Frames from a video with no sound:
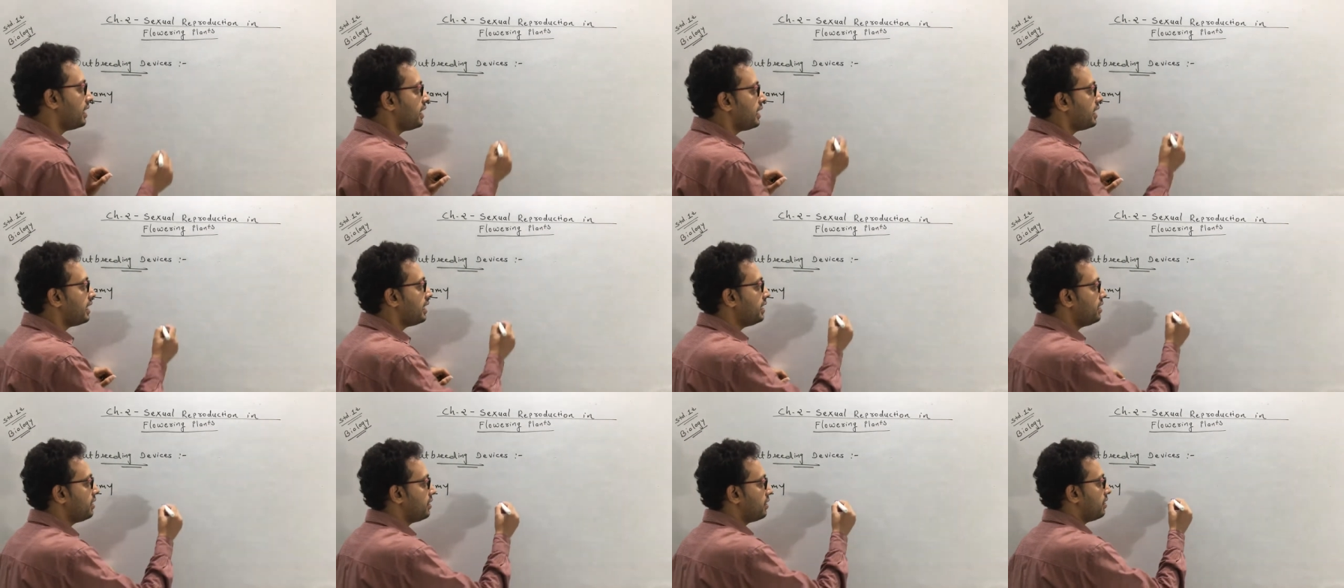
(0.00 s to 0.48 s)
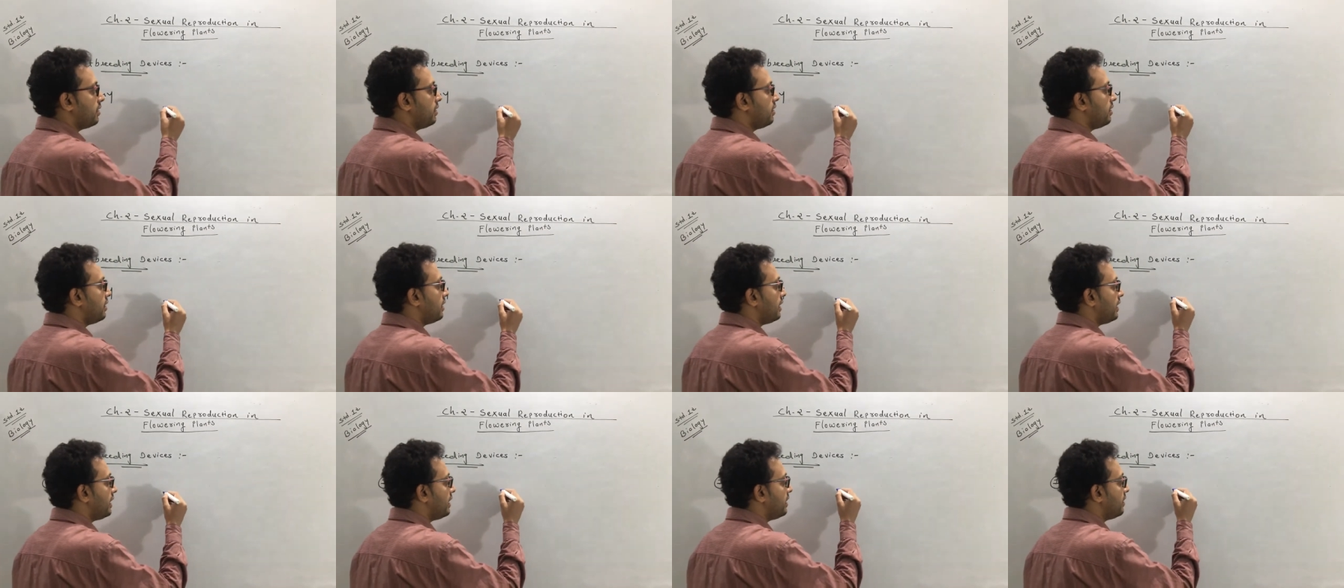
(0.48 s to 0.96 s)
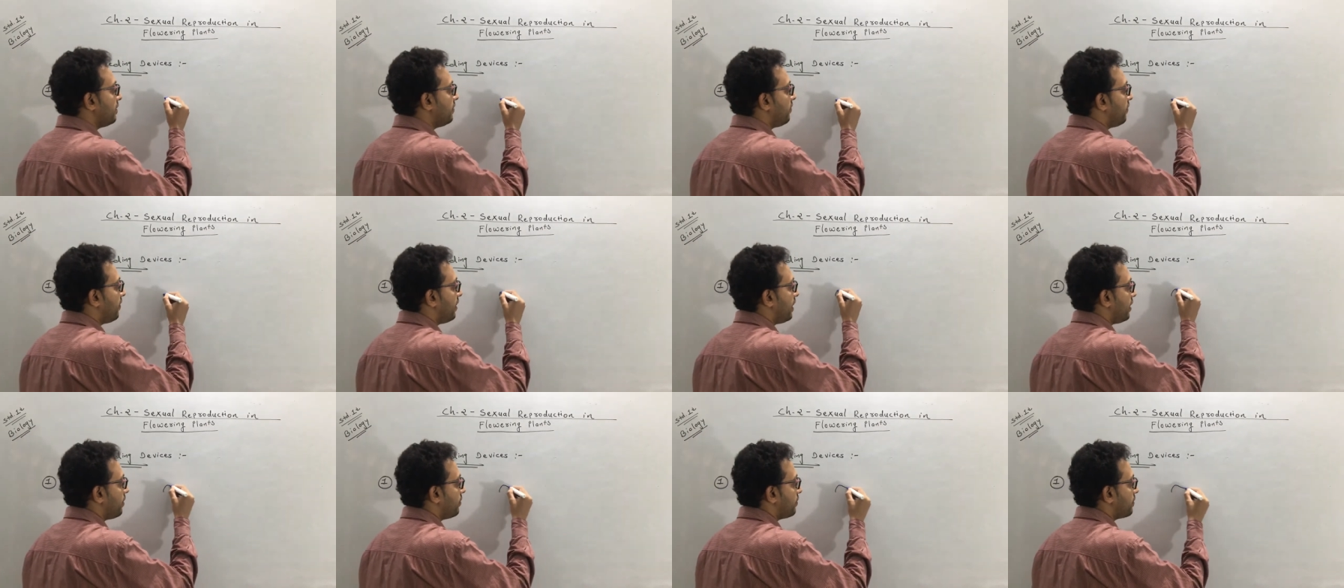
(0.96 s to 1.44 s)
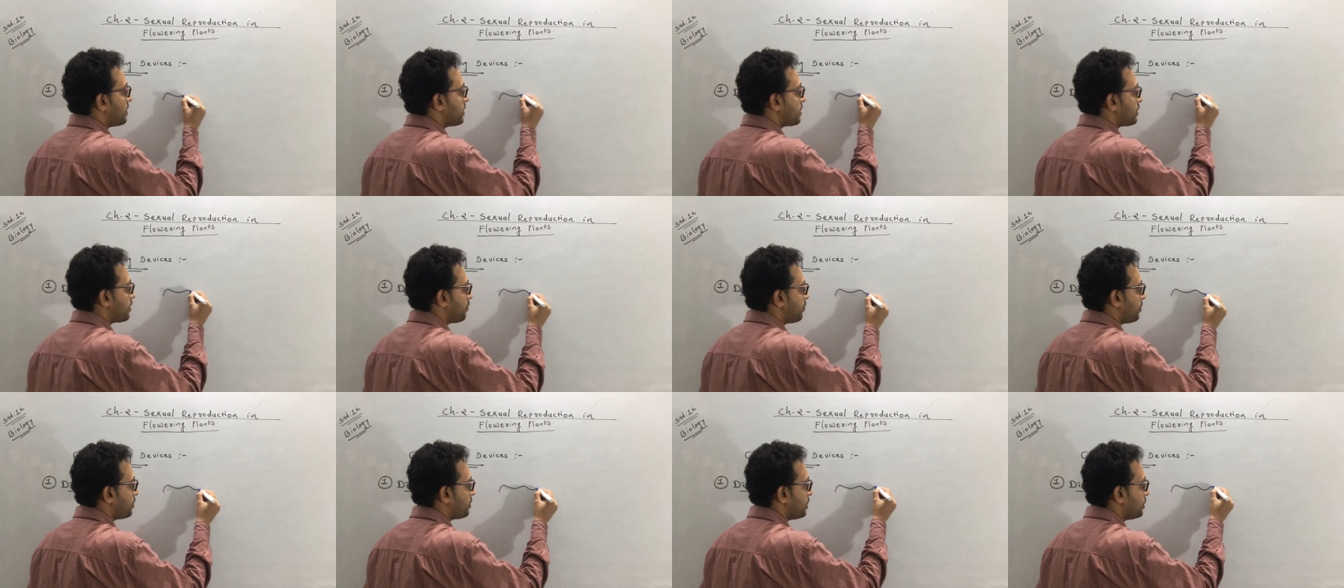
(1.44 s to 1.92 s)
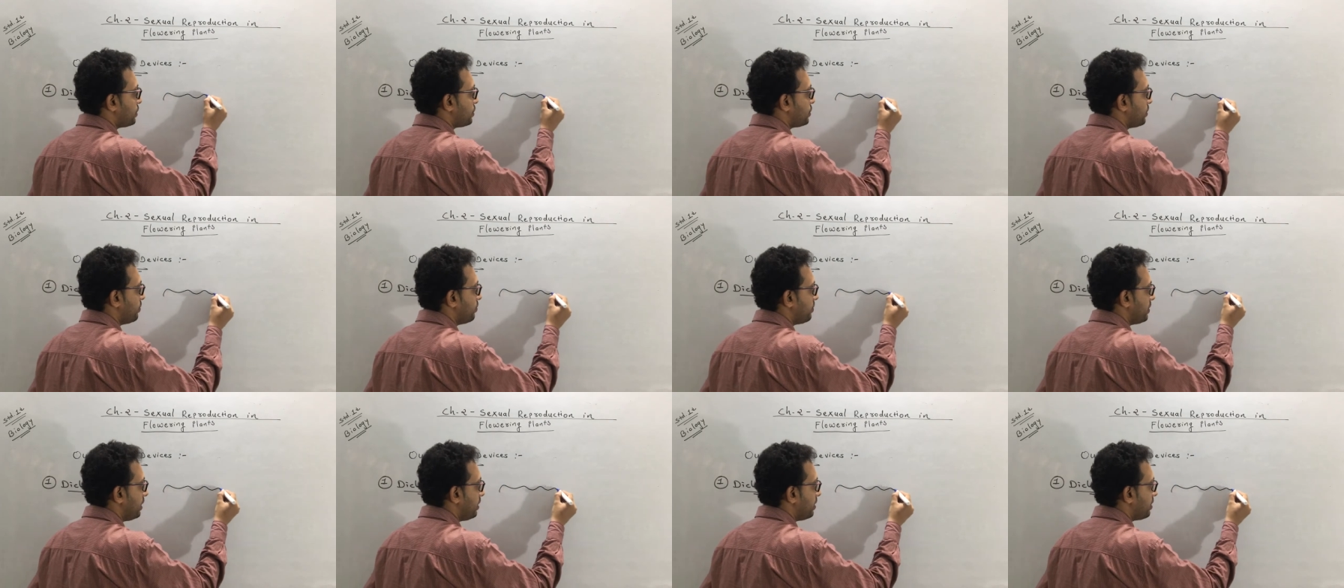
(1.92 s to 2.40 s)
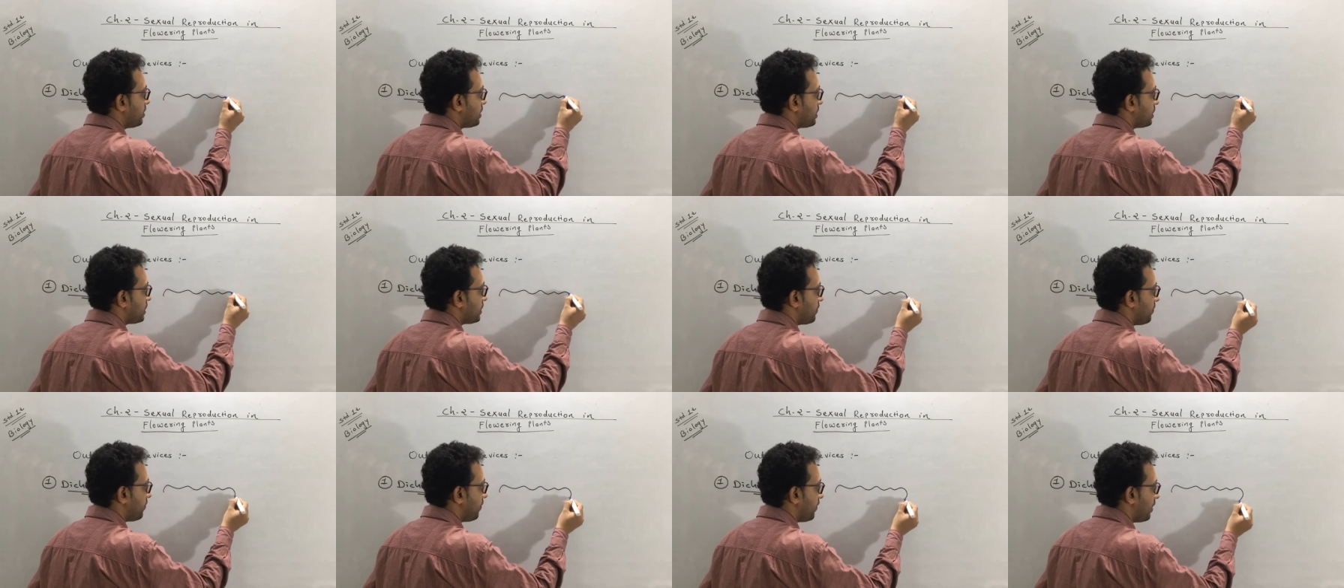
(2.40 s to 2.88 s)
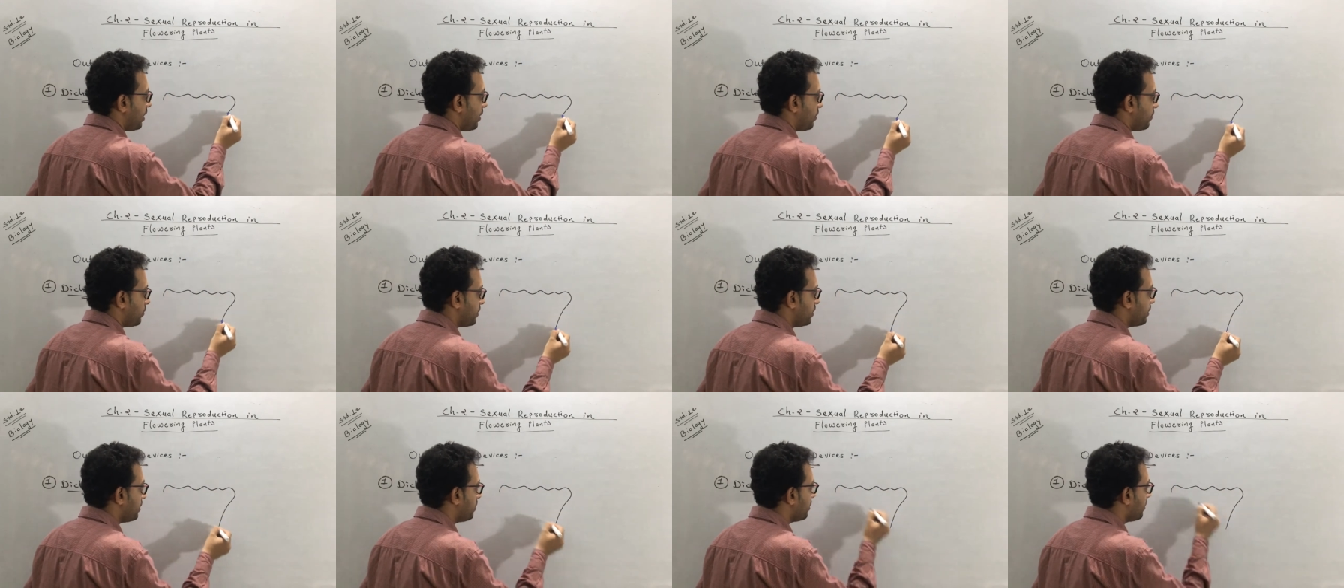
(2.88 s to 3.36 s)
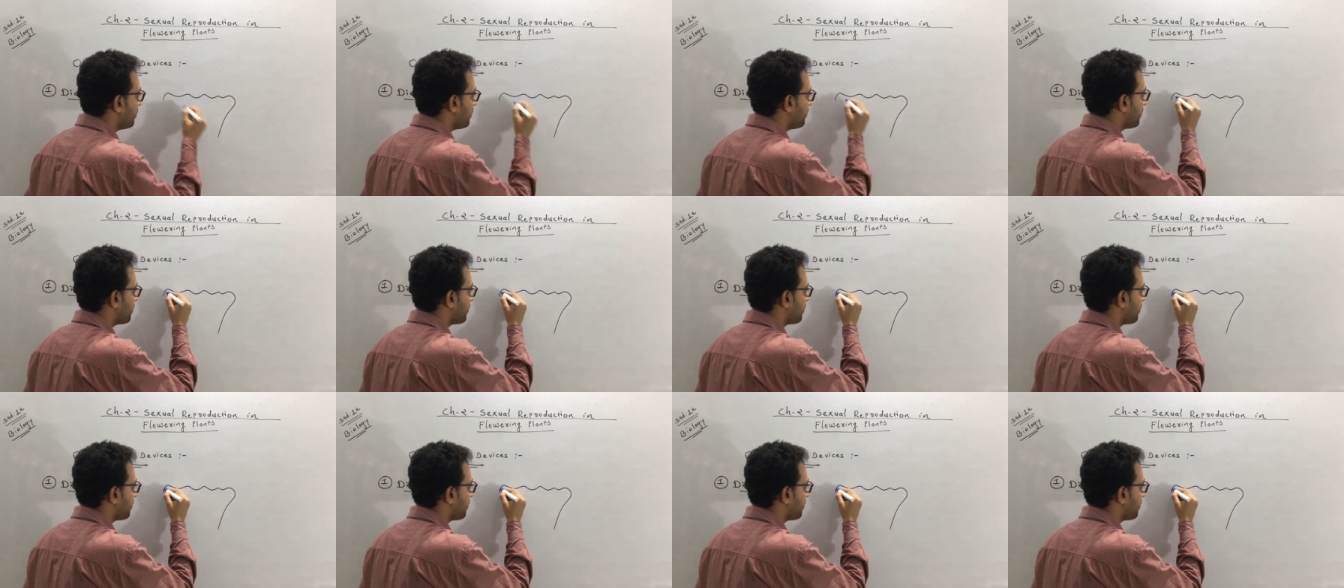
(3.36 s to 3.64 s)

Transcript: Here in a flower, suppose assume that this is a flower.